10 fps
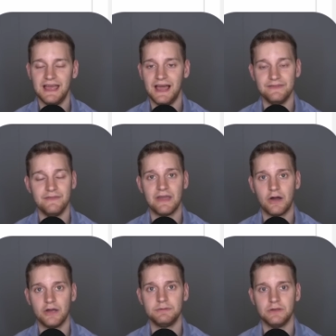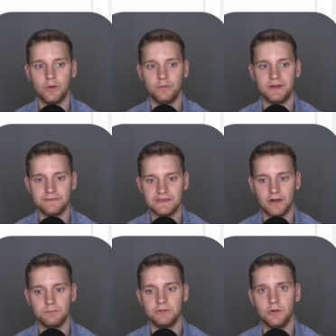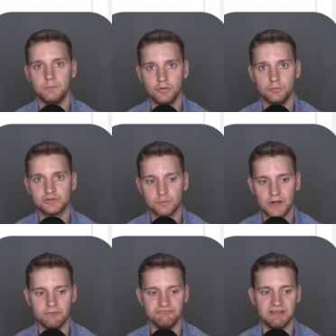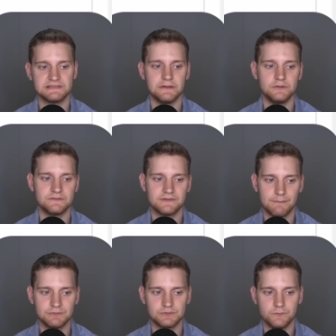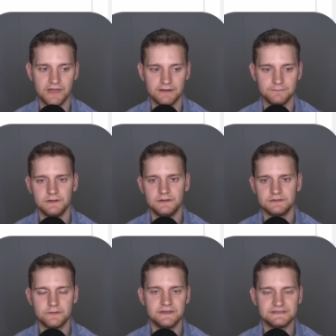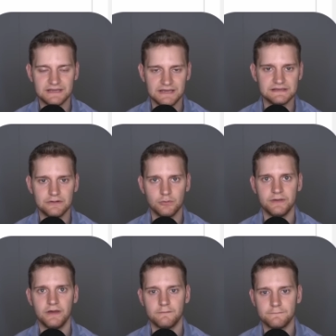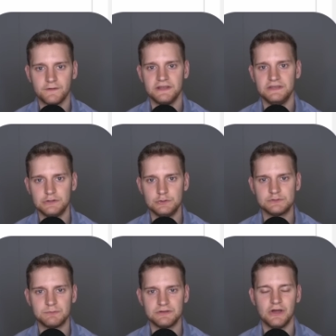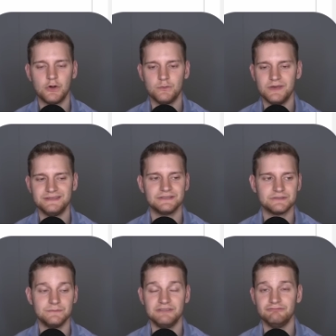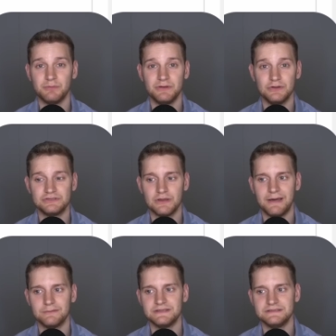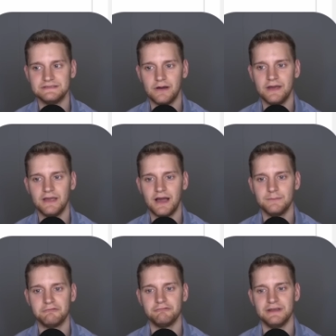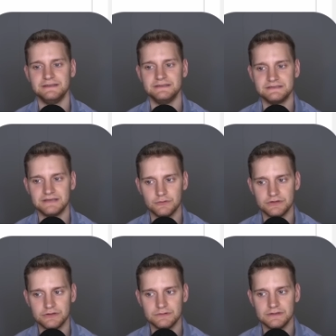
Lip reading: and then they IPO'd at the IPO boom as well and raised loads of capital then. So this is a little bit of funny news, but no, it doesn't mean Robinhood's about to die, I'm afraid to tell you.